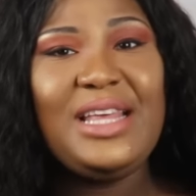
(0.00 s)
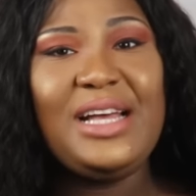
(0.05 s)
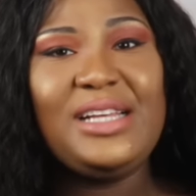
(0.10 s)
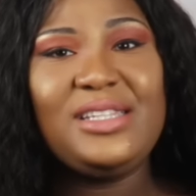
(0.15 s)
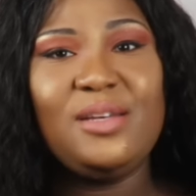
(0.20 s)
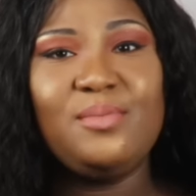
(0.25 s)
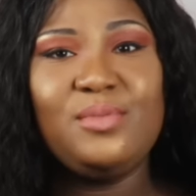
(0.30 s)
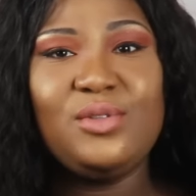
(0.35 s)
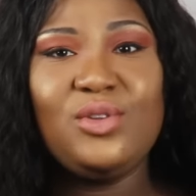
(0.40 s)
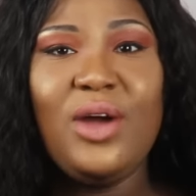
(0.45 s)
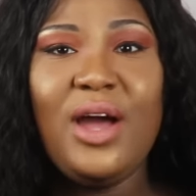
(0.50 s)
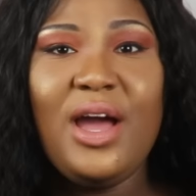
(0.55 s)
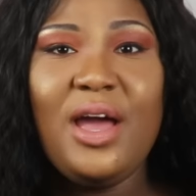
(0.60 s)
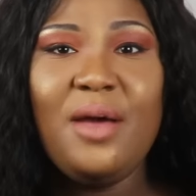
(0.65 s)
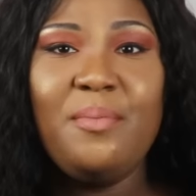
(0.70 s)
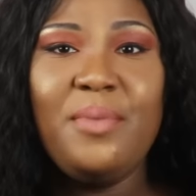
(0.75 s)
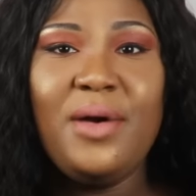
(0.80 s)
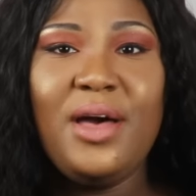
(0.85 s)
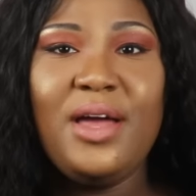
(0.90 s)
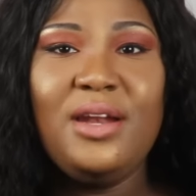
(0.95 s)
that
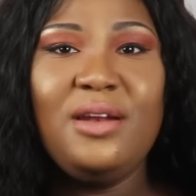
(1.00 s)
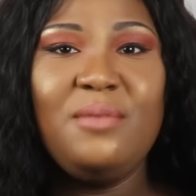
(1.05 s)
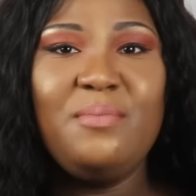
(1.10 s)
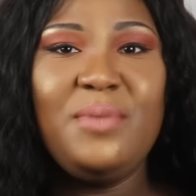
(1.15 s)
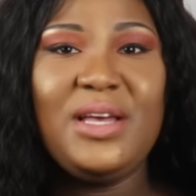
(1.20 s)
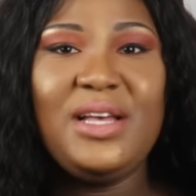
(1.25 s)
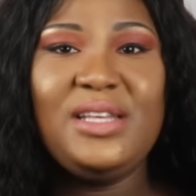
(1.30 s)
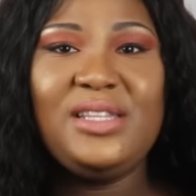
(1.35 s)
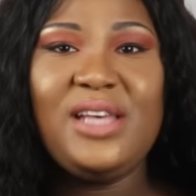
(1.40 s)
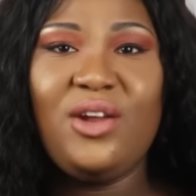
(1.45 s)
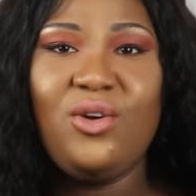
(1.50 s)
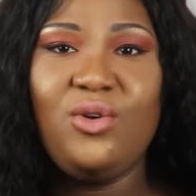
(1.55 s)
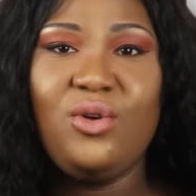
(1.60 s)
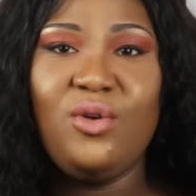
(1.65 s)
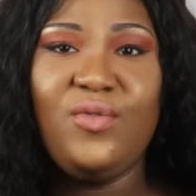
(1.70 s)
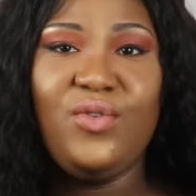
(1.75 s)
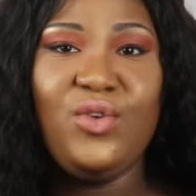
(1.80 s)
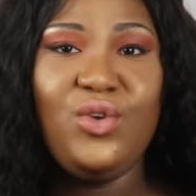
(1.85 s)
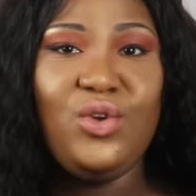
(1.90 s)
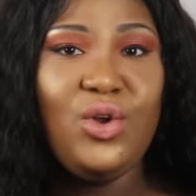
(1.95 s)
subscribe button because I don't
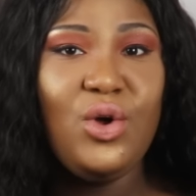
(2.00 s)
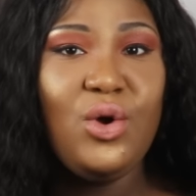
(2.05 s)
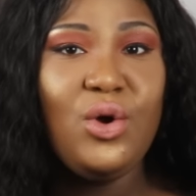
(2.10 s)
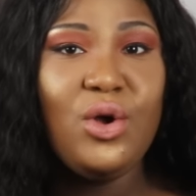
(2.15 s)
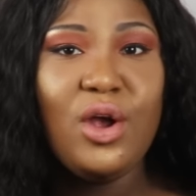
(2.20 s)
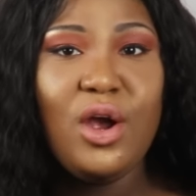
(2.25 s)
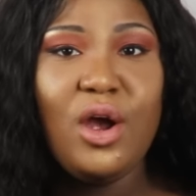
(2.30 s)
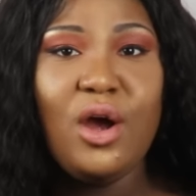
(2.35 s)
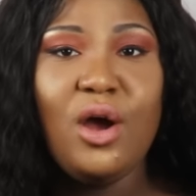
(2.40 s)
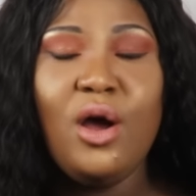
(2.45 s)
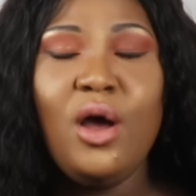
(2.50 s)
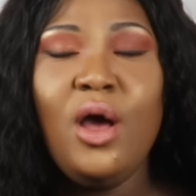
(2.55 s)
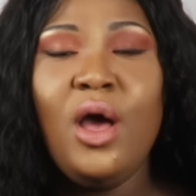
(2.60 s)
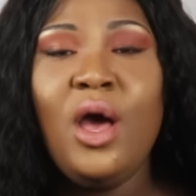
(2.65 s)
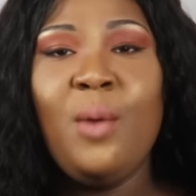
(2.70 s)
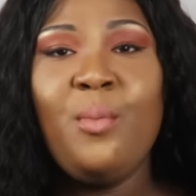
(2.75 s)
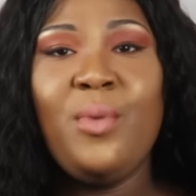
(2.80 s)
know if you know, girl,